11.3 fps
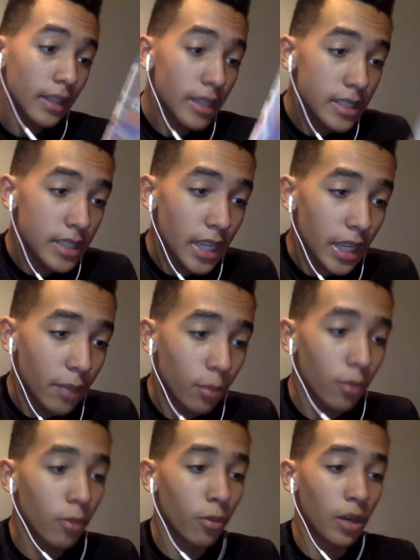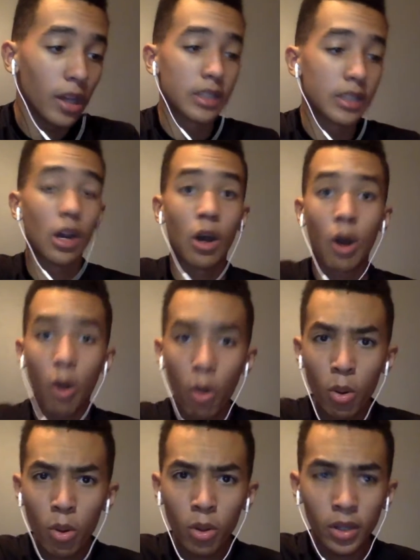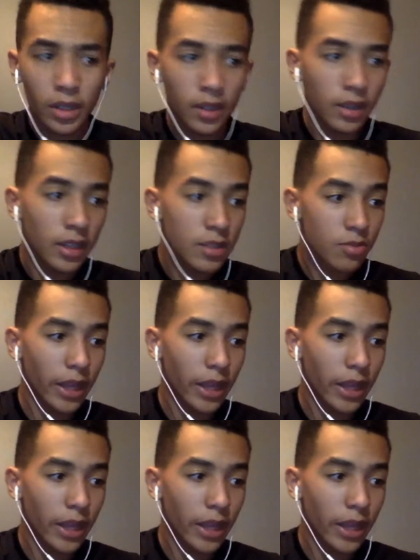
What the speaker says: This game was this